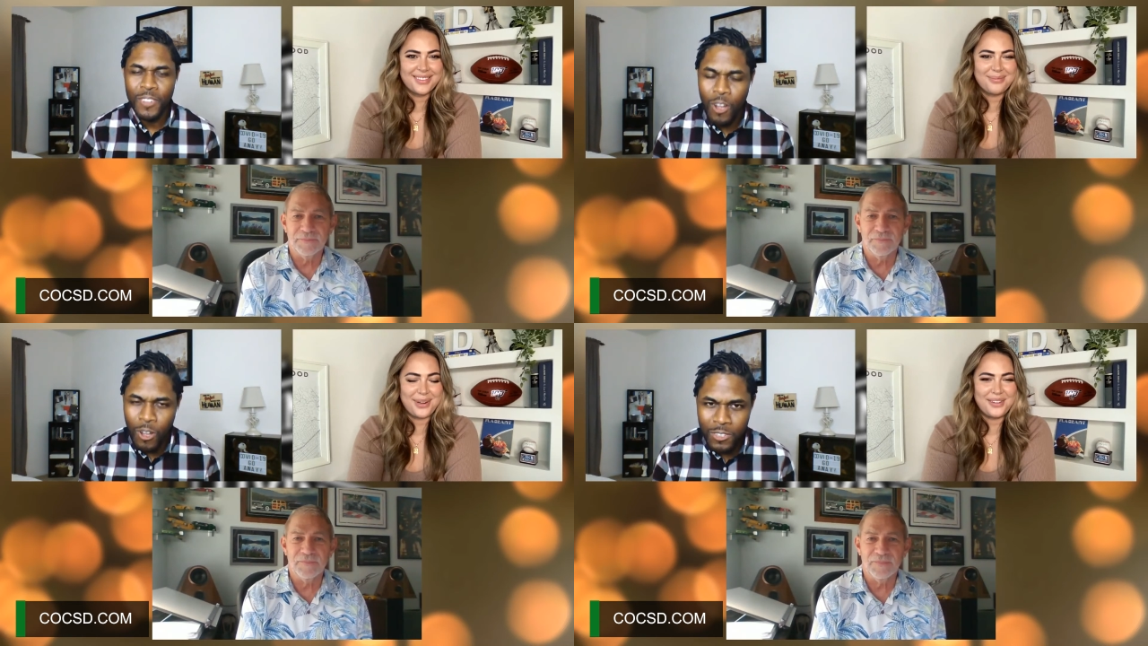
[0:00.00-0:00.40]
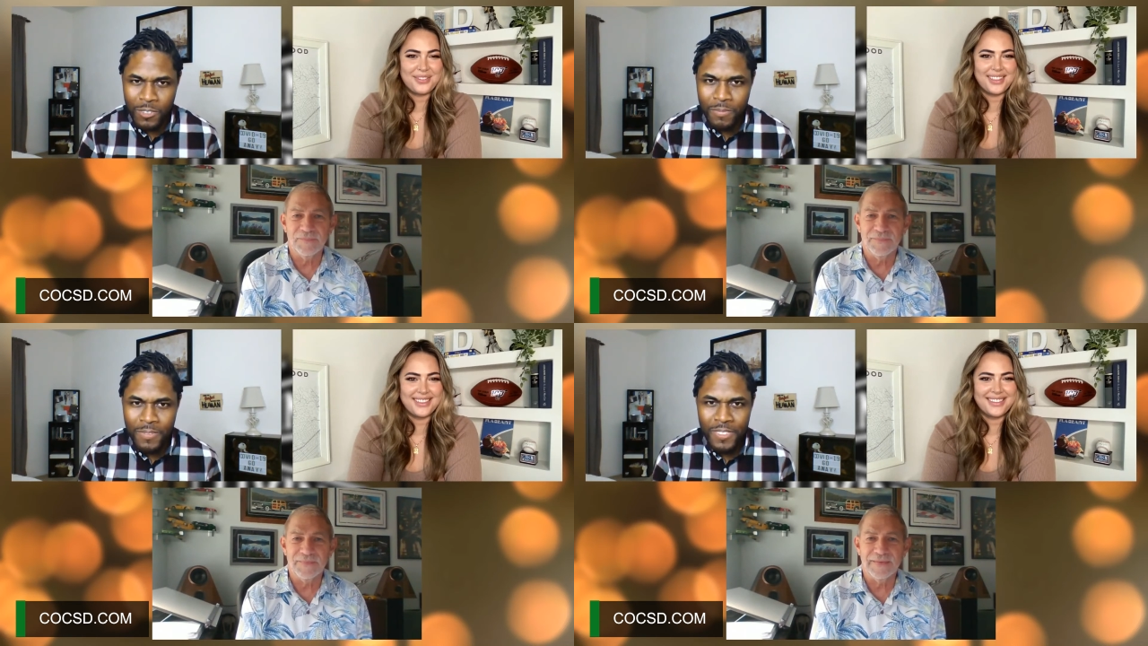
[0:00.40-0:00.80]
Speaker 1: Awesome.
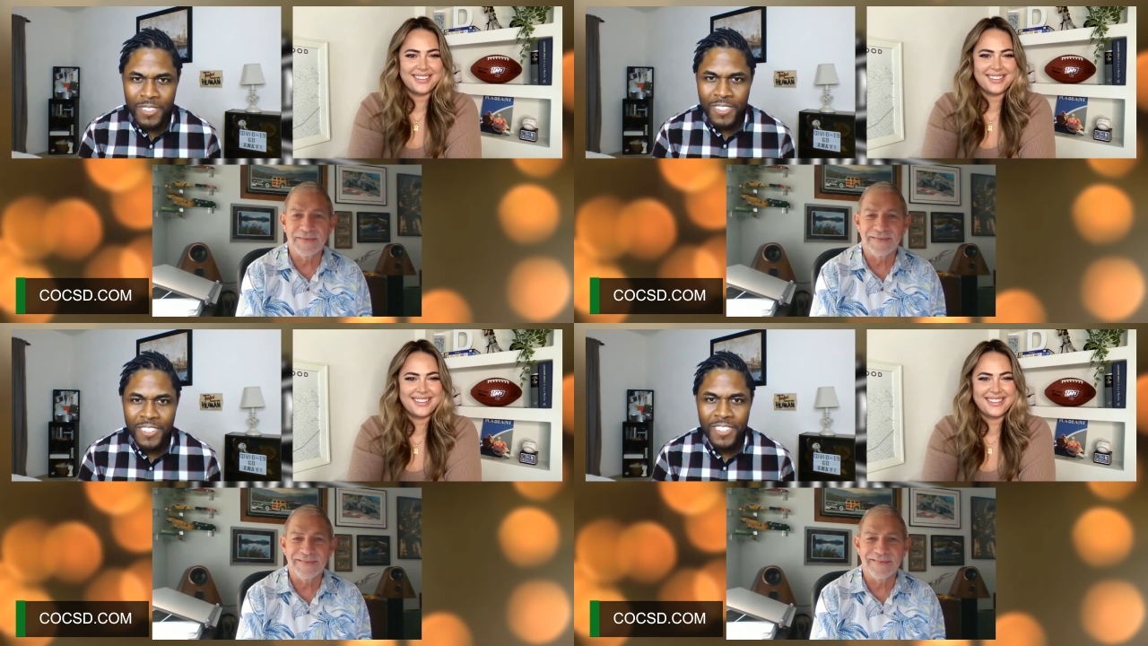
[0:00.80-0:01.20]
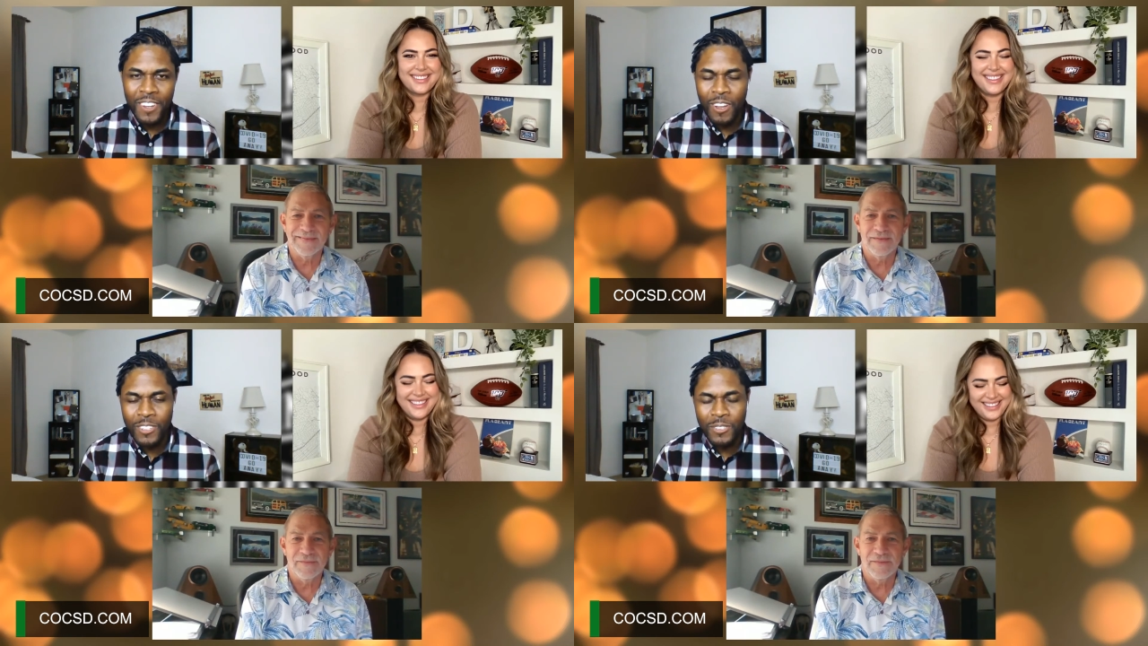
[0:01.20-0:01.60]
Perfect.
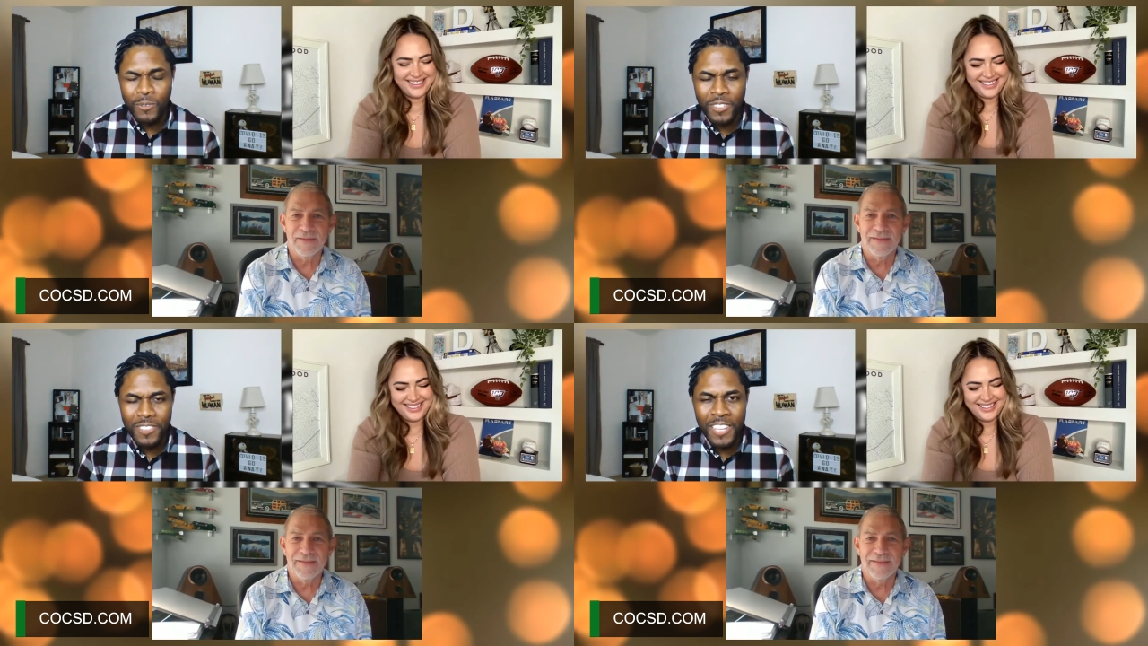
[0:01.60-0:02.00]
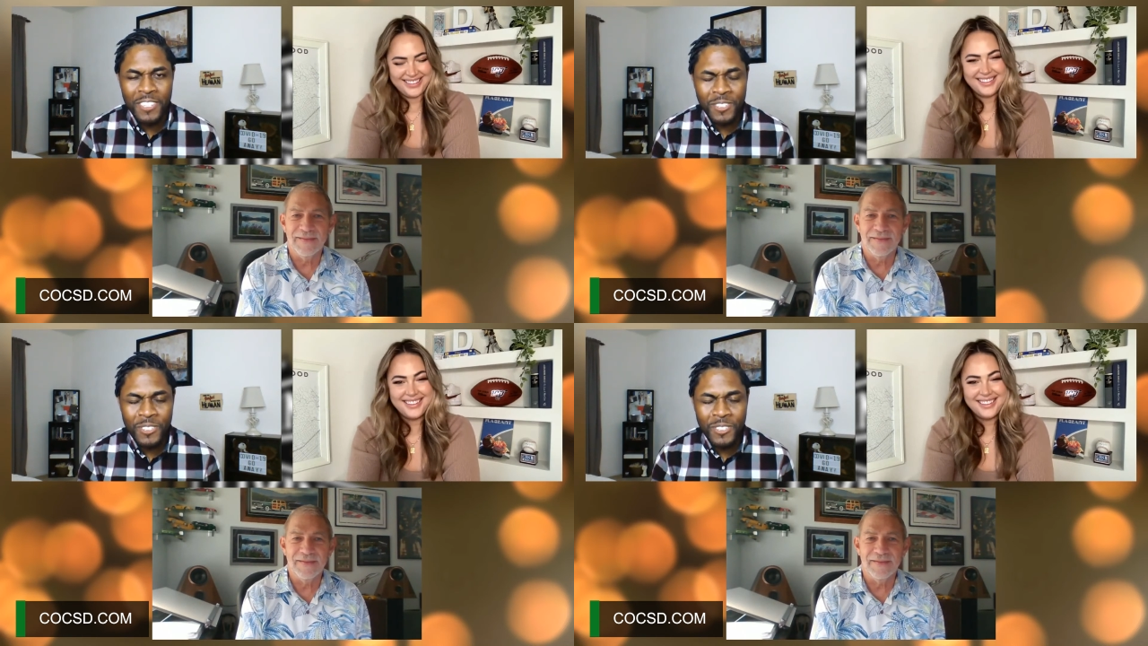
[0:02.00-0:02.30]
Awesome. Well, thank you